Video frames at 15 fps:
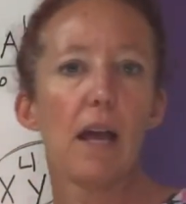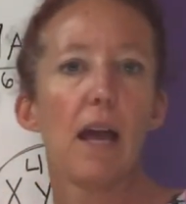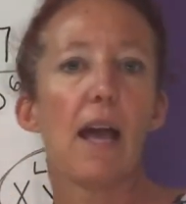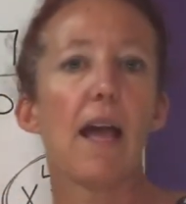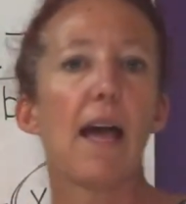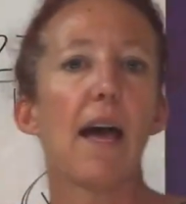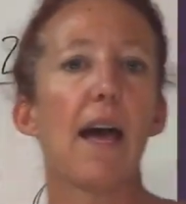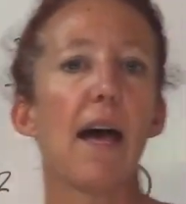
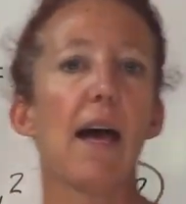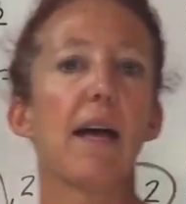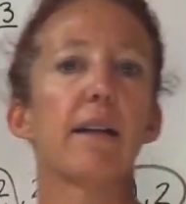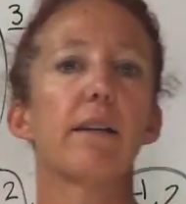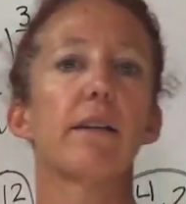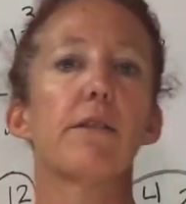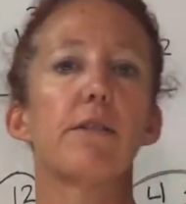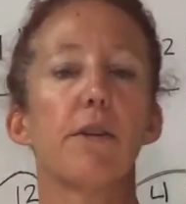
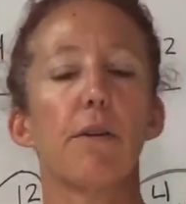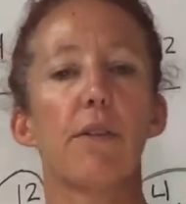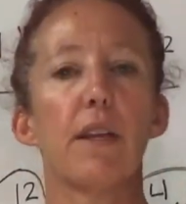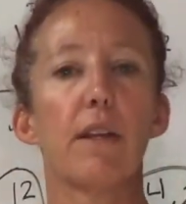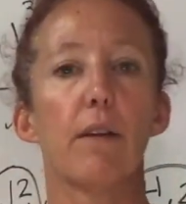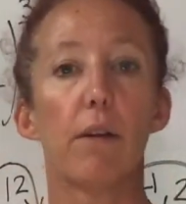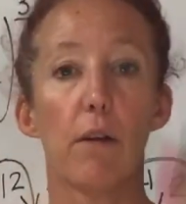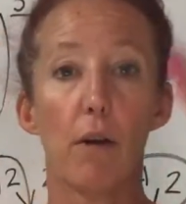And so then
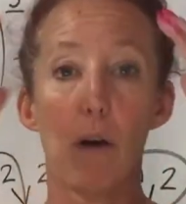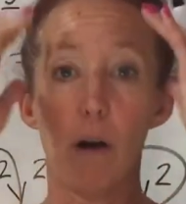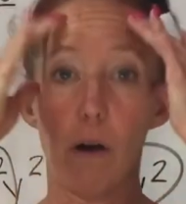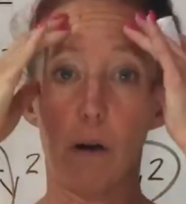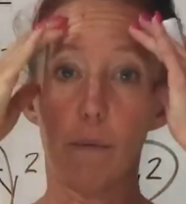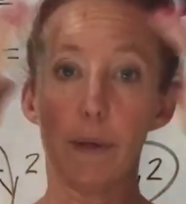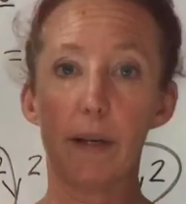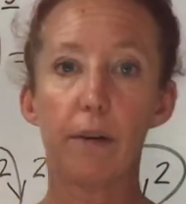you go,
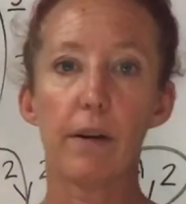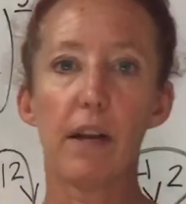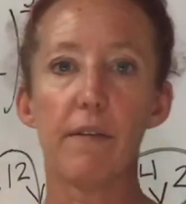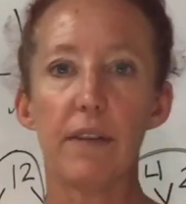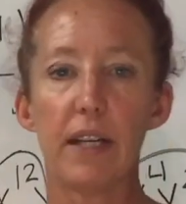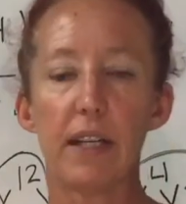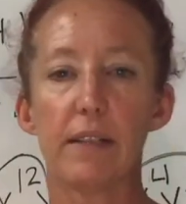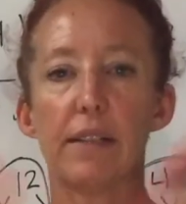oh, we don't have
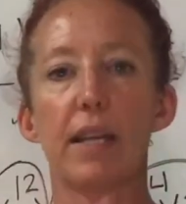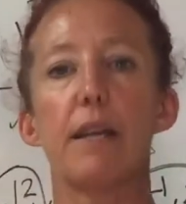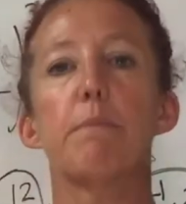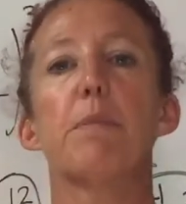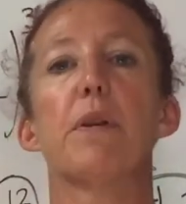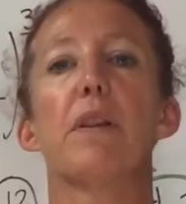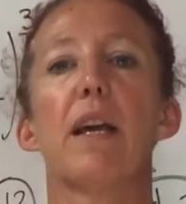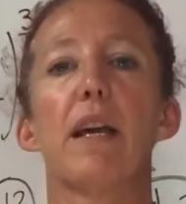an
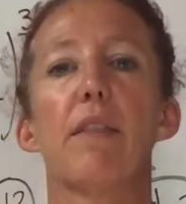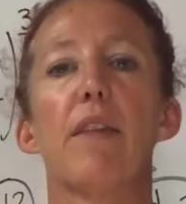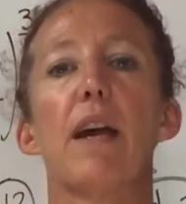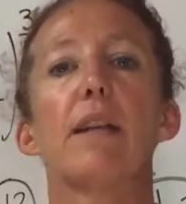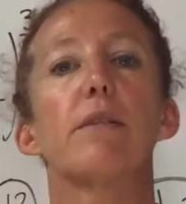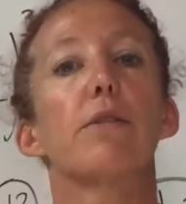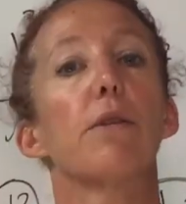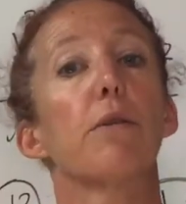example like
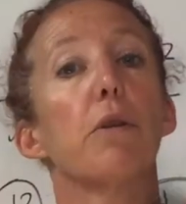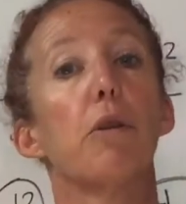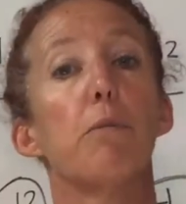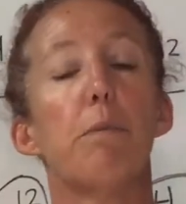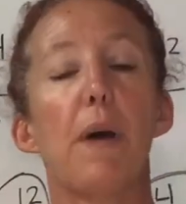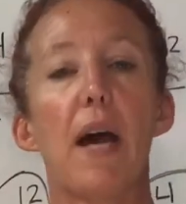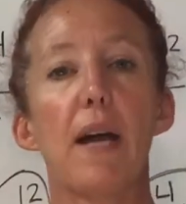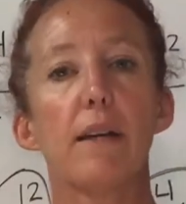that. So go
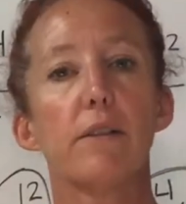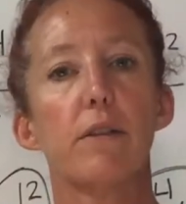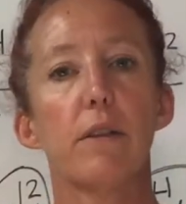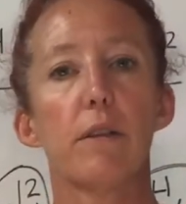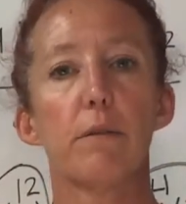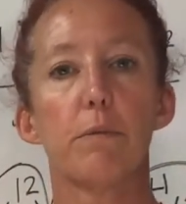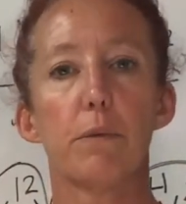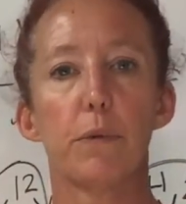back to
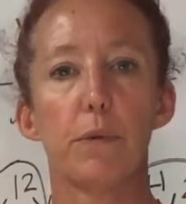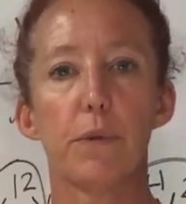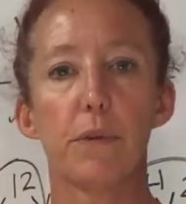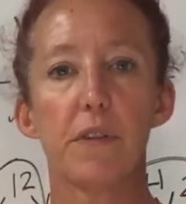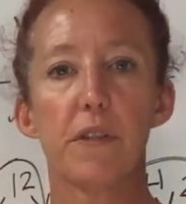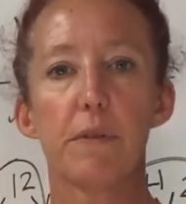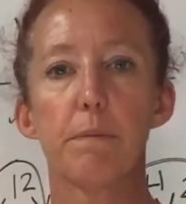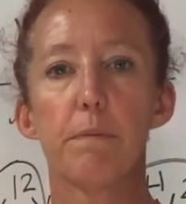the
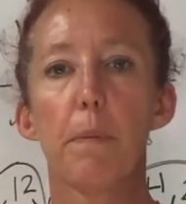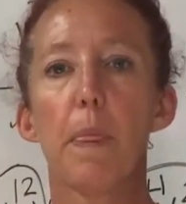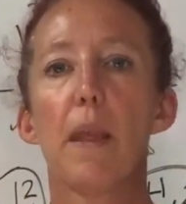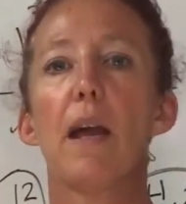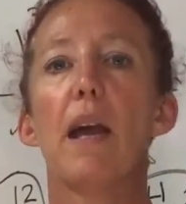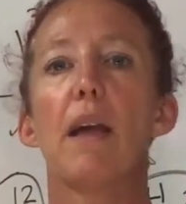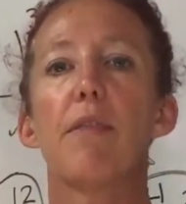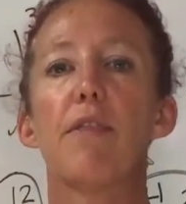rules
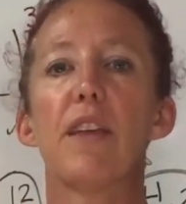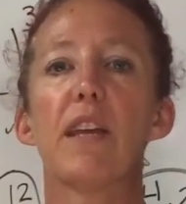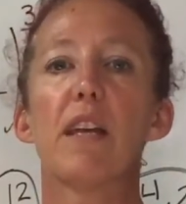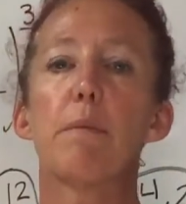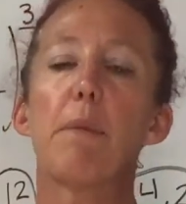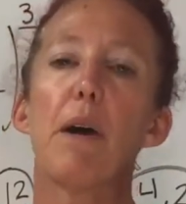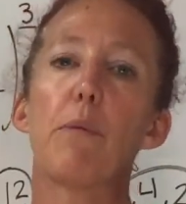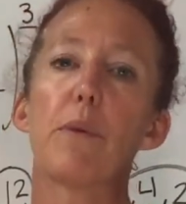and think
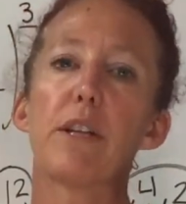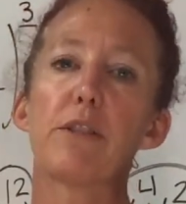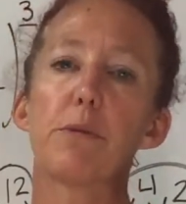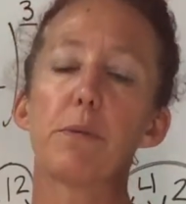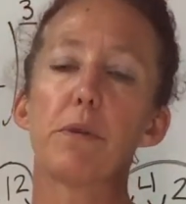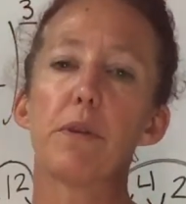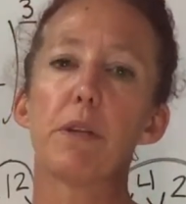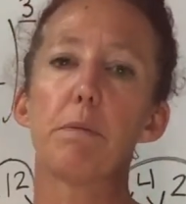about which
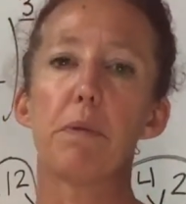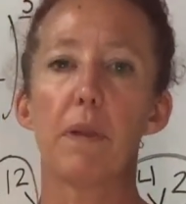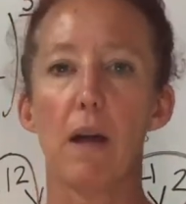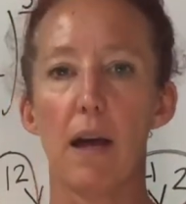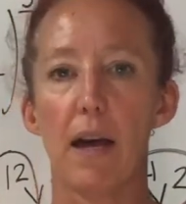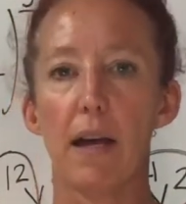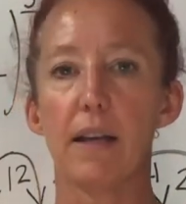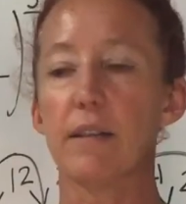rule
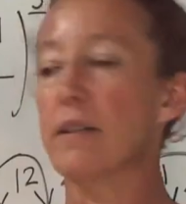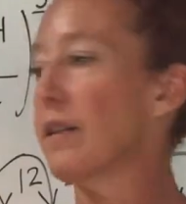applies.